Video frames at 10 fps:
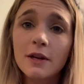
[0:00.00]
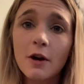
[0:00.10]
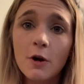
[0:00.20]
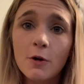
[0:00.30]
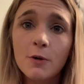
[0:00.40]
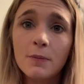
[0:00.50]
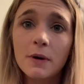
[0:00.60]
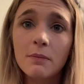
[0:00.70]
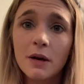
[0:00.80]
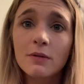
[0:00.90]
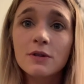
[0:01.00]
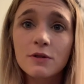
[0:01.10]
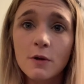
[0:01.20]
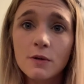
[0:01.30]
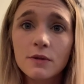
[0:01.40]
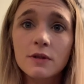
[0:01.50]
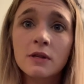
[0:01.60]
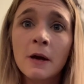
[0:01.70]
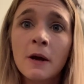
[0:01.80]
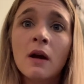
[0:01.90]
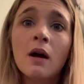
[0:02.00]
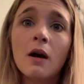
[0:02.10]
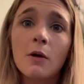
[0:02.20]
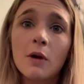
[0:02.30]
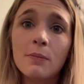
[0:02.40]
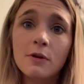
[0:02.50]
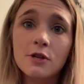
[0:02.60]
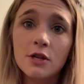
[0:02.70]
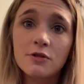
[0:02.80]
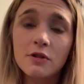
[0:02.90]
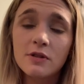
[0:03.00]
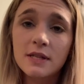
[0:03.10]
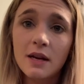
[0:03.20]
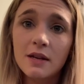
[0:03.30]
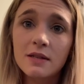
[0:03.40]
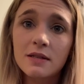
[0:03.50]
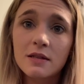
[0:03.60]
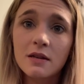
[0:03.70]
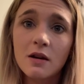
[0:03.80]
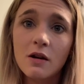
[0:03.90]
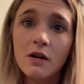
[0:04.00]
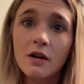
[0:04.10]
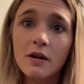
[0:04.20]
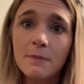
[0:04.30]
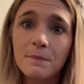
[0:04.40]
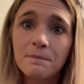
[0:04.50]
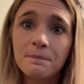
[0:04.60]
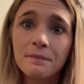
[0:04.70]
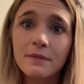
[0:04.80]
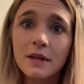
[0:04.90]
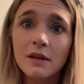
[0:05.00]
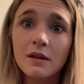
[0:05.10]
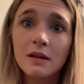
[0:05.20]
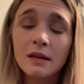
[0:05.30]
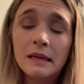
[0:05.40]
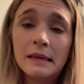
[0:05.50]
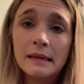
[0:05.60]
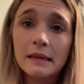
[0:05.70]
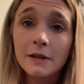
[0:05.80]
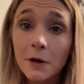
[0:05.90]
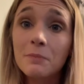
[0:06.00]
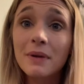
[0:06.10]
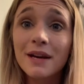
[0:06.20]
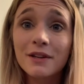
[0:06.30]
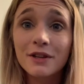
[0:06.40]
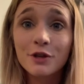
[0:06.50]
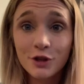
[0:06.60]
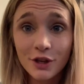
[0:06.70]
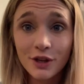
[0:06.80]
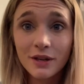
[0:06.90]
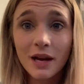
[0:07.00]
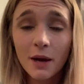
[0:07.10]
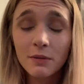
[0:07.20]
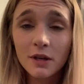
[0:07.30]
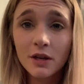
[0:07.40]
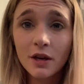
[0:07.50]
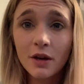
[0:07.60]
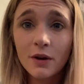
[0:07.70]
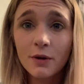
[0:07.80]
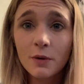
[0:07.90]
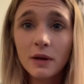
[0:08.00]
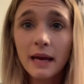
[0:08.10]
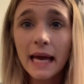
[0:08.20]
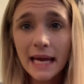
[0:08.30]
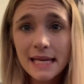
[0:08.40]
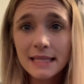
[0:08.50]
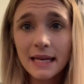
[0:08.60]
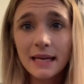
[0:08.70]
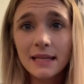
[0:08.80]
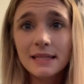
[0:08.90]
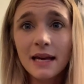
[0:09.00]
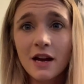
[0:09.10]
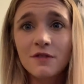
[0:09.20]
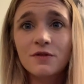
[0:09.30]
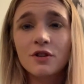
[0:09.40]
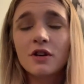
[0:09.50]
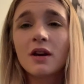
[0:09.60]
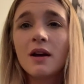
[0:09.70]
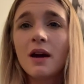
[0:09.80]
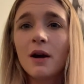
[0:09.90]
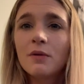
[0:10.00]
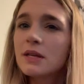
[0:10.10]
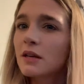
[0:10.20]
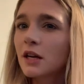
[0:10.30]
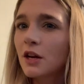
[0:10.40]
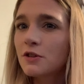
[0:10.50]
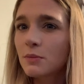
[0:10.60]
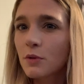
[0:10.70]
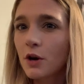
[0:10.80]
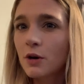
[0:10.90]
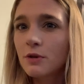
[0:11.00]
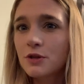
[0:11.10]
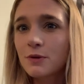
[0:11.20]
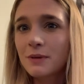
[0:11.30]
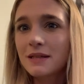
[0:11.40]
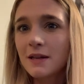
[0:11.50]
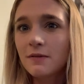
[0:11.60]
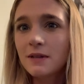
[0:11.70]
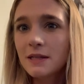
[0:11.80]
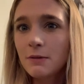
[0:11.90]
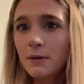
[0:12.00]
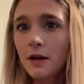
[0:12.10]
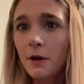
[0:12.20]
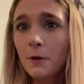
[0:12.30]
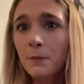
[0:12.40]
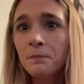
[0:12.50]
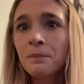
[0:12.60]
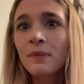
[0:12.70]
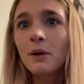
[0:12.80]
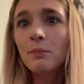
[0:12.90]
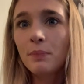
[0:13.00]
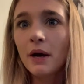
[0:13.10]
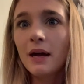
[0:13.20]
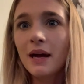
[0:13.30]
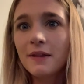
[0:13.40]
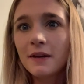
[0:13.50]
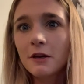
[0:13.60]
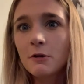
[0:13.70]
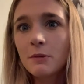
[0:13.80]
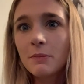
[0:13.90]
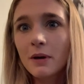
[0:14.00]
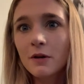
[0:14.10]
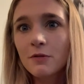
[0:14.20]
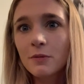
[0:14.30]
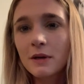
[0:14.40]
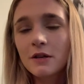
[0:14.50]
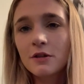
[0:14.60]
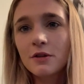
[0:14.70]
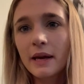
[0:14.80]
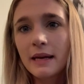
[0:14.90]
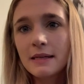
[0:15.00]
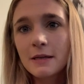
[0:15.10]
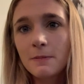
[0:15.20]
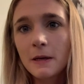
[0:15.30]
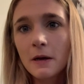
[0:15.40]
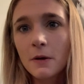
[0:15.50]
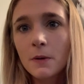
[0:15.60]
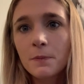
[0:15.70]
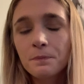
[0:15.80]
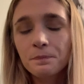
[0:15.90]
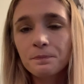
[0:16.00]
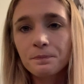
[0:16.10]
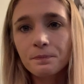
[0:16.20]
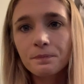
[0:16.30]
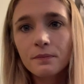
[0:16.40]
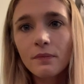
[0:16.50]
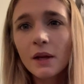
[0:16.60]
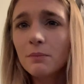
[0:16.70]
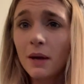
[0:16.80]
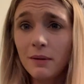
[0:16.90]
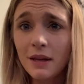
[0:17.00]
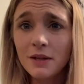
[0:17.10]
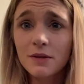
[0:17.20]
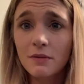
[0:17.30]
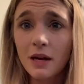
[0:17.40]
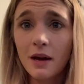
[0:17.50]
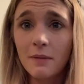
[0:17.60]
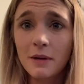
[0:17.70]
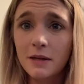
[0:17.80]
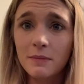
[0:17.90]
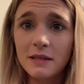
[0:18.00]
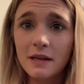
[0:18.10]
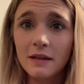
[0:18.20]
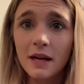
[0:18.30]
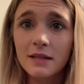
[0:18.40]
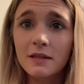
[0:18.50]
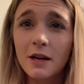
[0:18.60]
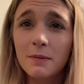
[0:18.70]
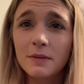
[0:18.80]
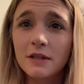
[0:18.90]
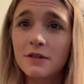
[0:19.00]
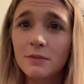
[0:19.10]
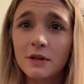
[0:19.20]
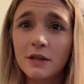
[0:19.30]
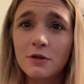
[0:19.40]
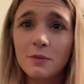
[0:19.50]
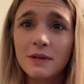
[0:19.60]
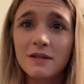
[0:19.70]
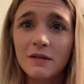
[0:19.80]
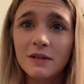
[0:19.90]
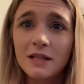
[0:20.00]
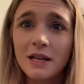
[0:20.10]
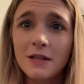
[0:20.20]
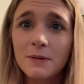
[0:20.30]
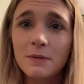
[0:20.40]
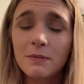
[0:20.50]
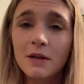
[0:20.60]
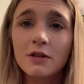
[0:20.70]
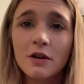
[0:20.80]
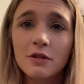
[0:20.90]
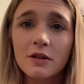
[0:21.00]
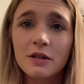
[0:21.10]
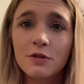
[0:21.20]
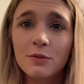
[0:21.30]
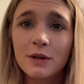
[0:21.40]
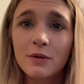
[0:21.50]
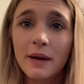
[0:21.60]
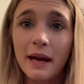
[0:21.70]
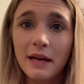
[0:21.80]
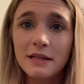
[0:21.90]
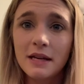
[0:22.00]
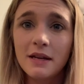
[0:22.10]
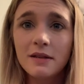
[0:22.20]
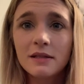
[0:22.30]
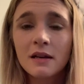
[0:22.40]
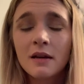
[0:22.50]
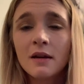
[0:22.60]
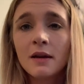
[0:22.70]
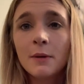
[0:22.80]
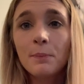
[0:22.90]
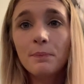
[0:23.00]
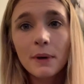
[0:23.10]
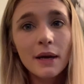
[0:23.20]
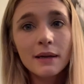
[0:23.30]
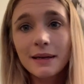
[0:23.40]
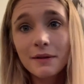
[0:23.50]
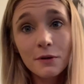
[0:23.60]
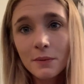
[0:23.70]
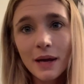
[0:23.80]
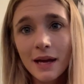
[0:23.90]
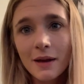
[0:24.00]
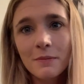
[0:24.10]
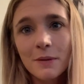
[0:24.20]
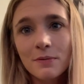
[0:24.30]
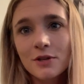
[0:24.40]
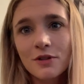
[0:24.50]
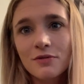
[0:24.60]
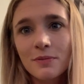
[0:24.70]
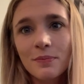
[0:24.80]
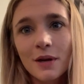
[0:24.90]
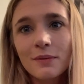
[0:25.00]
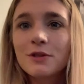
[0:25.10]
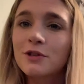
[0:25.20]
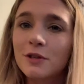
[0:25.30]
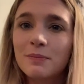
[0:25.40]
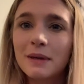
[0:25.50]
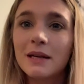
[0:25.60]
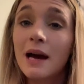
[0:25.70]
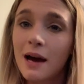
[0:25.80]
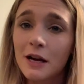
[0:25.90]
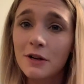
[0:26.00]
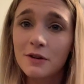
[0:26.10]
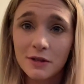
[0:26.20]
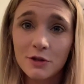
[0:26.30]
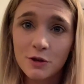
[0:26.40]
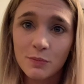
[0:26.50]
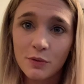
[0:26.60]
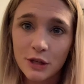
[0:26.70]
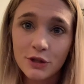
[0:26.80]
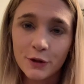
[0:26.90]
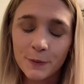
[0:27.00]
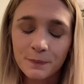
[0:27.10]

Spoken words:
hope my results on my progesterone test come back good. I'm gonna go 8 days after. I was gonna go tomorrow, which would be 7 DPO, but I think it would be better for me to do 8 DPO. Maybe that's what I made the mistake last time, because someone had told me 7 days, but my doctor had told me to wait 8 days. But either way, my progesterone probably should have been higher than 2.2.